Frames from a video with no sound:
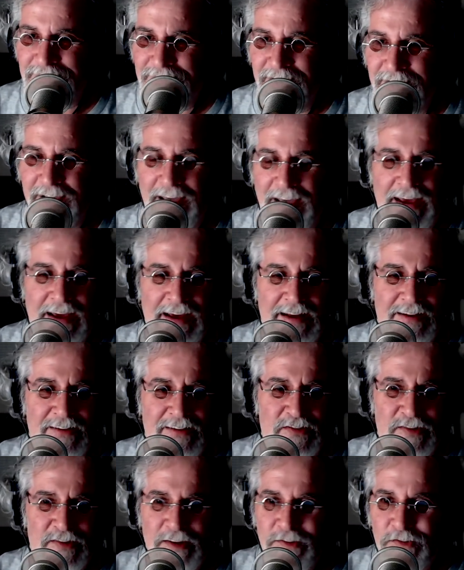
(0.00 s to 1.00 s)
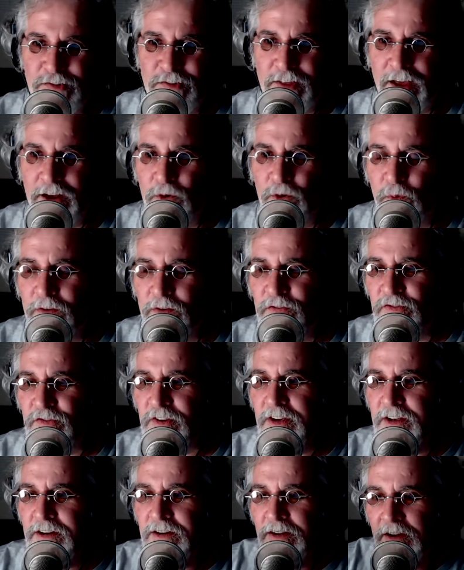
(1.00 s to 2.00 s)
And since then, we've
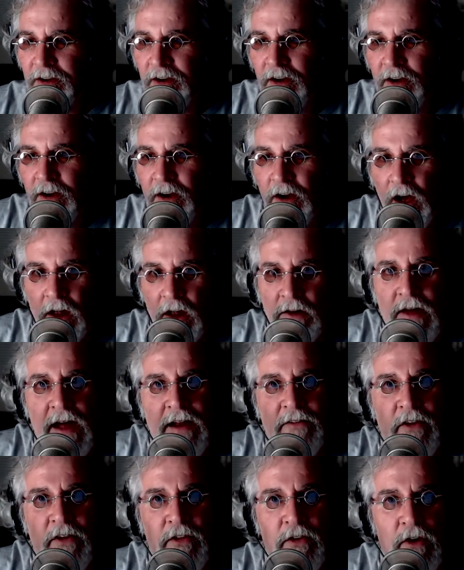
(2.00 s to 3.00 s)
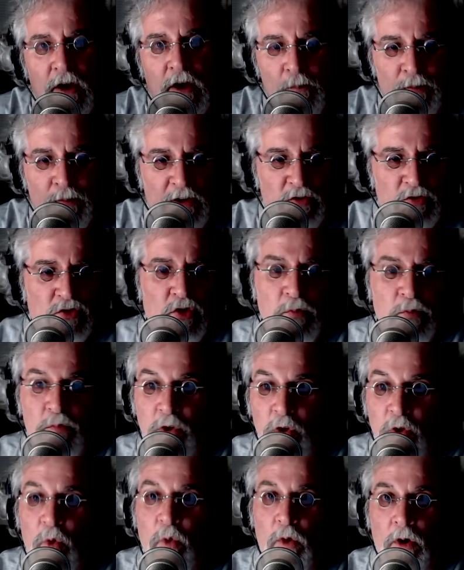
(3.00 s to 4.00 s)
seen a lot of other companies
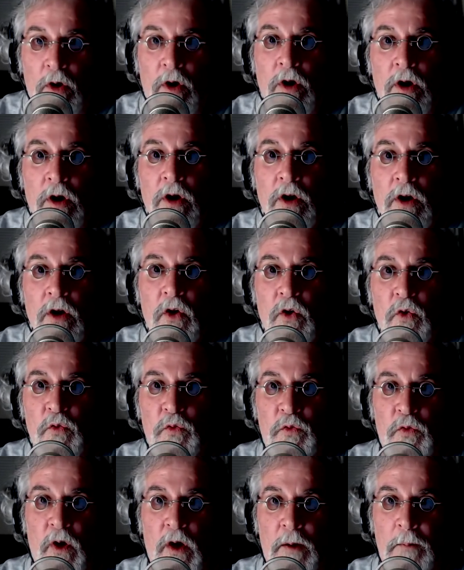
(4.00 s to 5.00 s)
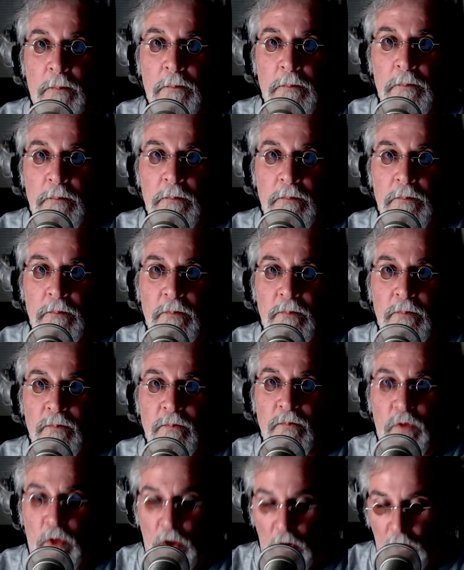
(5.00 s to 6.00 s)
demur from
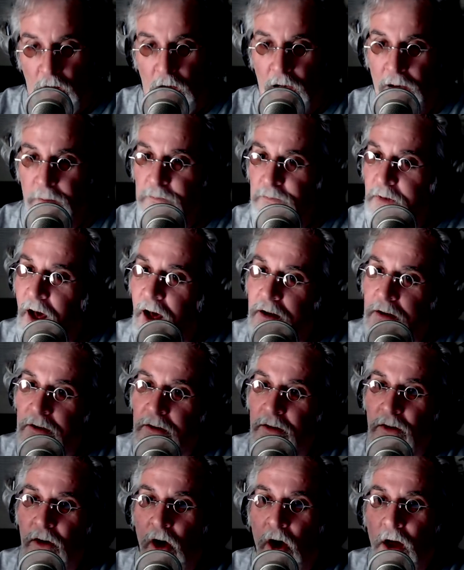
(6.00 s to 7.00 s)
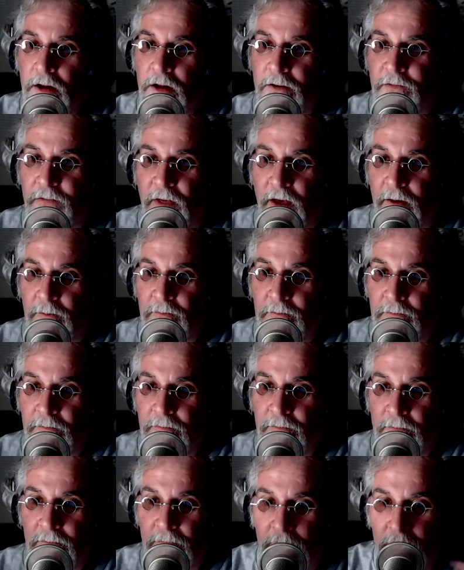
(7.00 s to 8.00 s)
their hype. Not all of them.
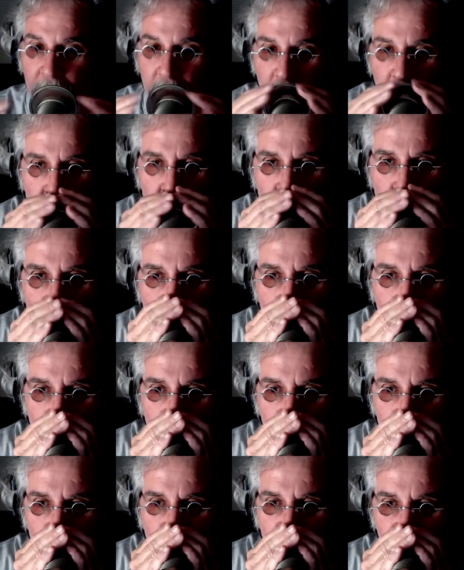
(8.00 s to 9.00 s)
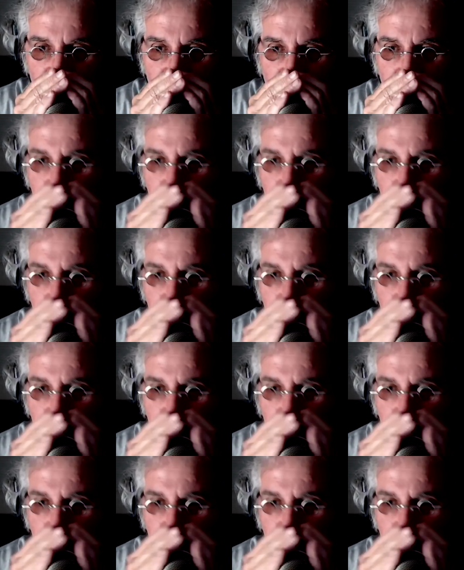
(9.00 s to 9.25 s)
Elon Musk.